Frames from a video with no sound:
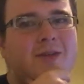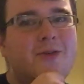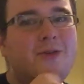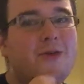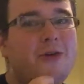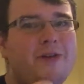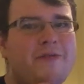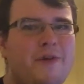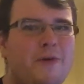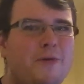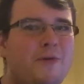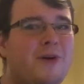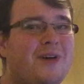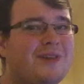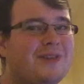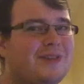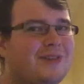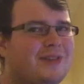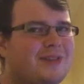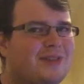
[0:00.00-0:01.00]
Or if it
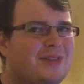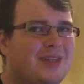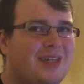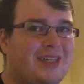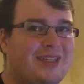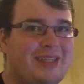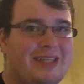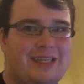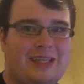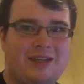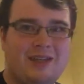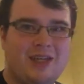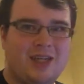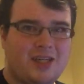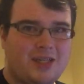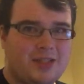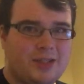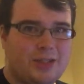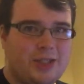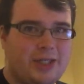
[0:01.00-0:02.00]
was, I didn't
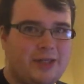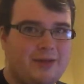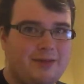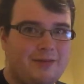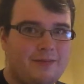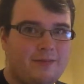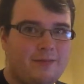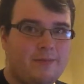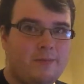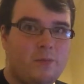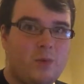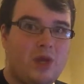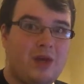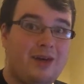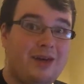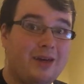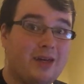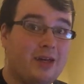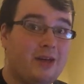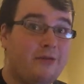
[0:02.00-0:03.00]
catch it.
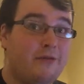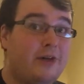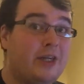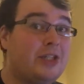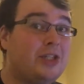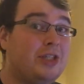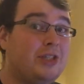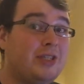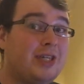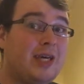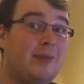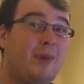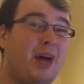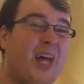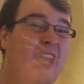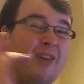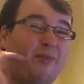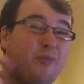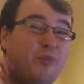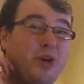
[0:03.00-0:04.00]
Confession time,
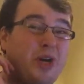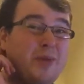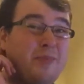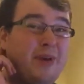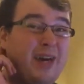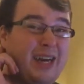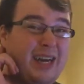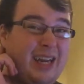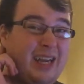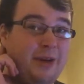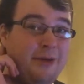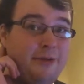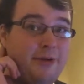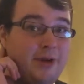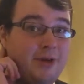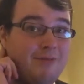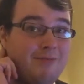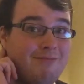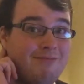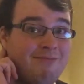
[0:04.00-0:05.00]
I have pretty bad
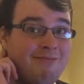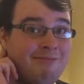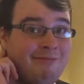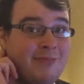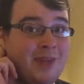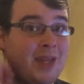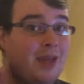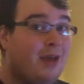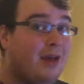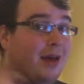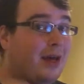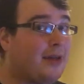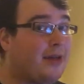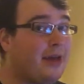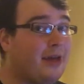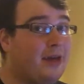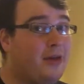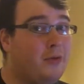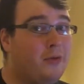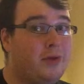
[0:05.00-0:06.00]
hearing.
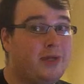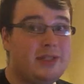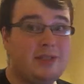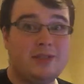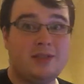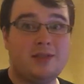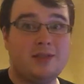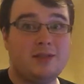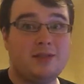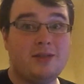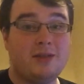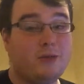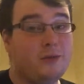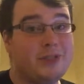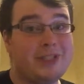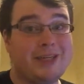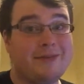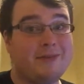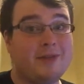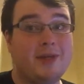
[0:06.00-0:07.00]
I always
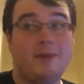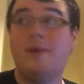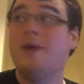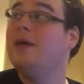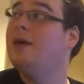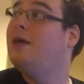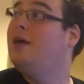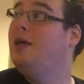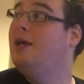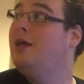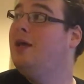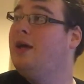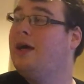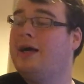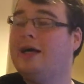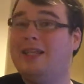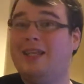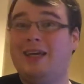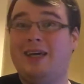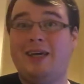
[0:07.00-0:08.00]
have done.
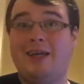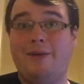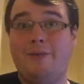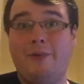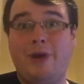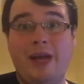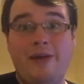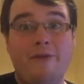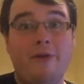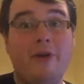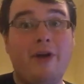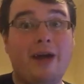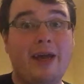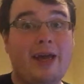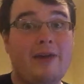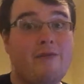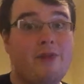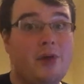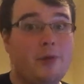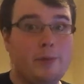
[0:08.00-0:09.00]
Whenever I
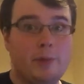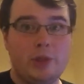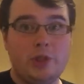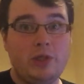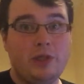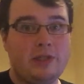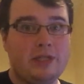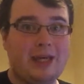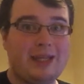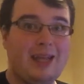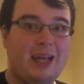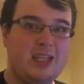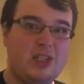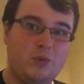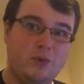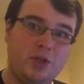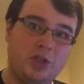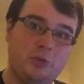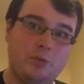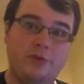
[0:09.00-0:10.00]
have the opportunity, I like
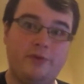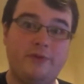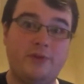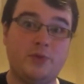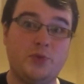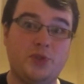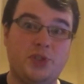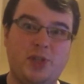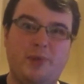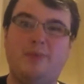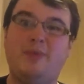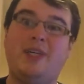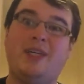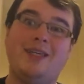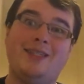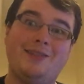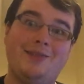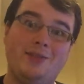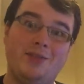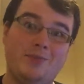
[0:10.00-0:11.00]
to watch movies with
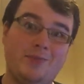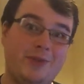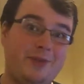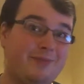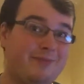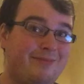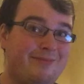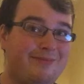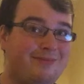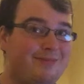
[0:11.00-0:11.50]
subtitles, but